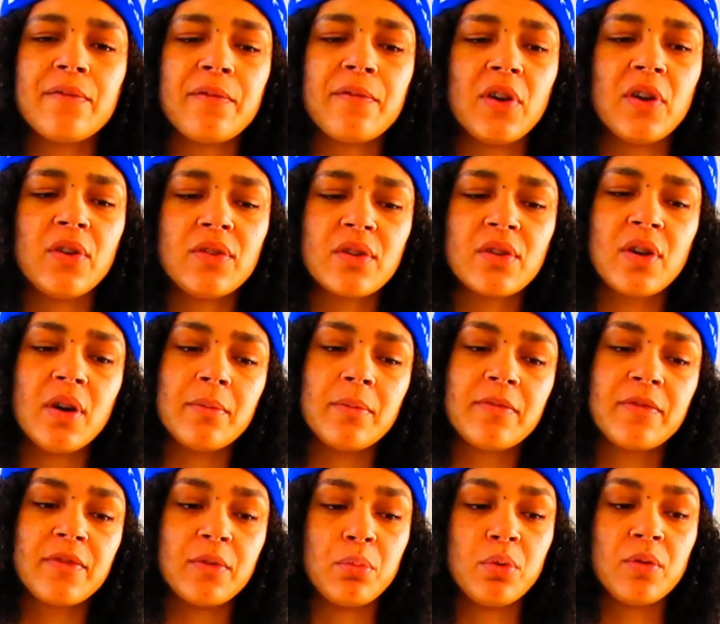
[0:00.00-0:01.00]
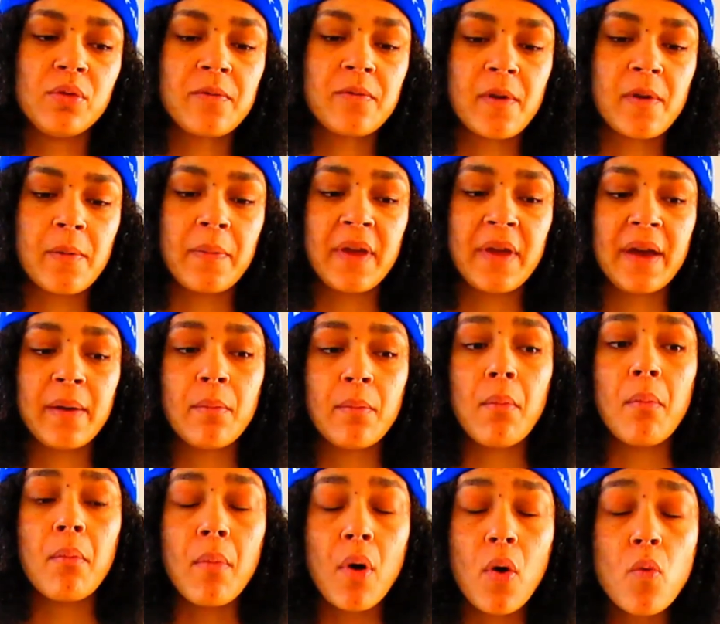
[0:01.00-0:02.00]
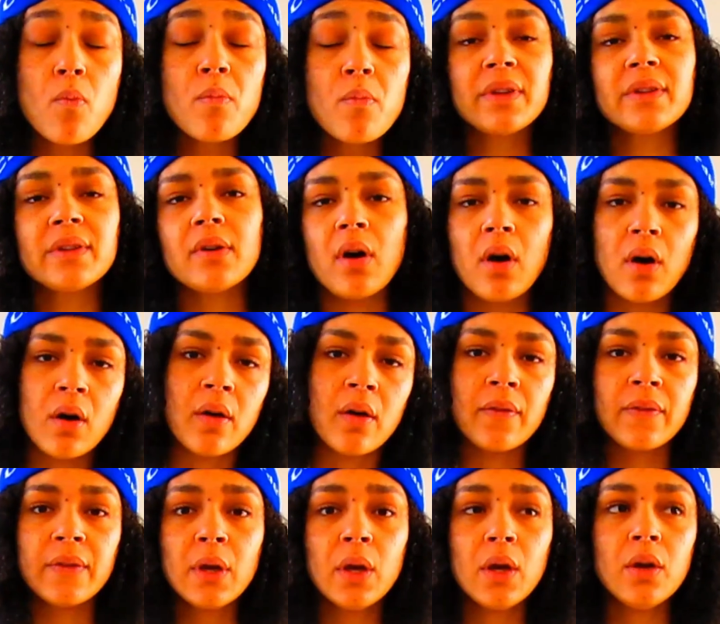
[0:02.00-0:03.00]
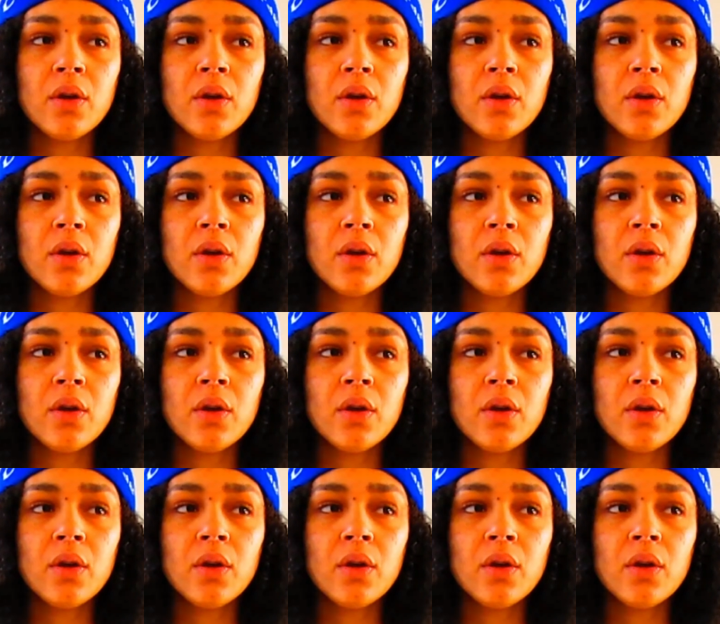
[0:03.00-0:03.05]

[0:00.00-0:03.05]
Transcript: felt comfortable from that moment on